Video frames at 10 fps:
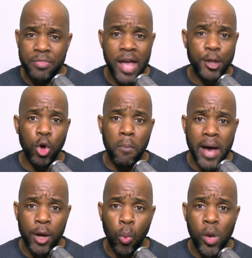that no
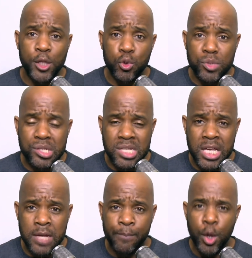matter what you
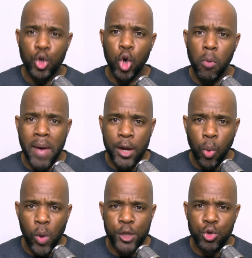see, no
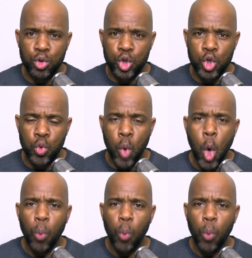matter what you do,